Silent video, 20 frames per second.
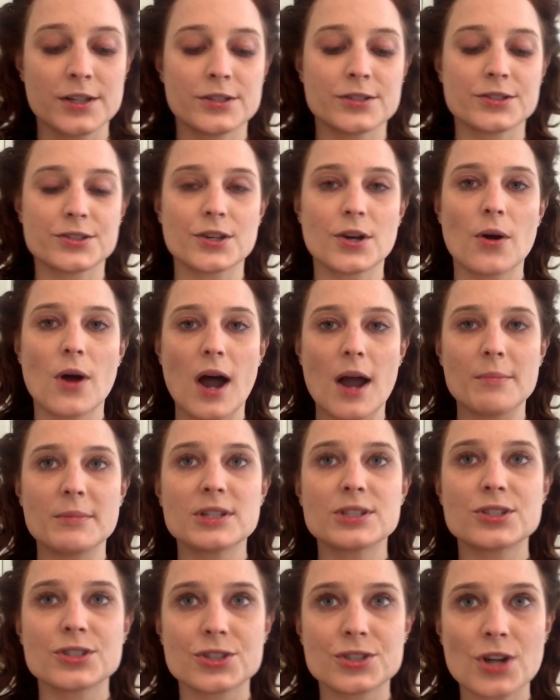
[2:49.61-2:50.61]
So I'm
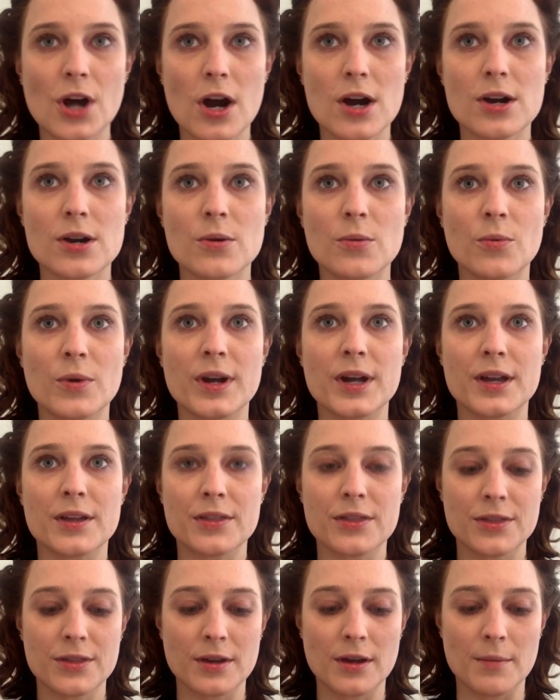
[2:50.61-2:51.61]
gonna start
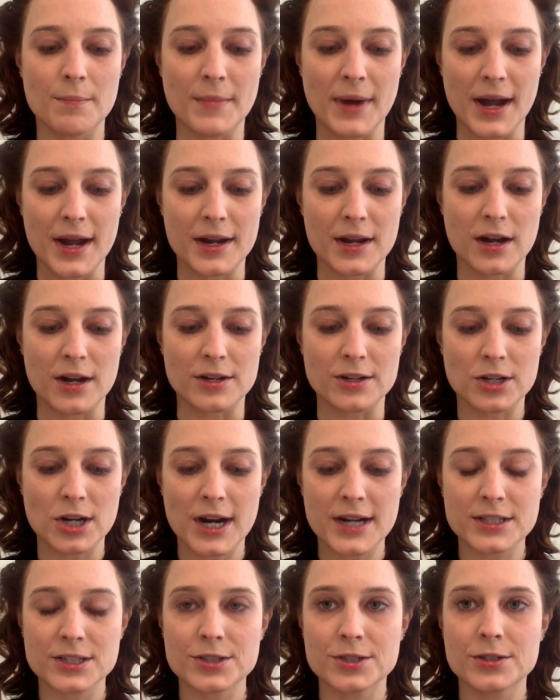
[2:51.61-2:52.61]
with my under
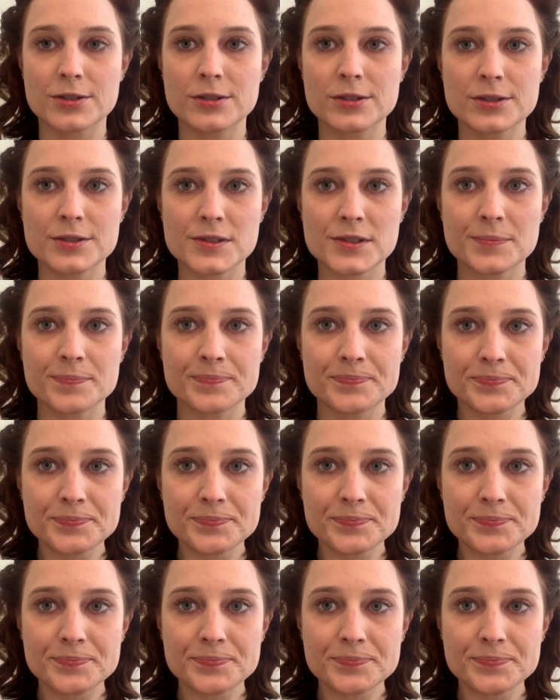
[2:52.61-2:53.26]
eye circles,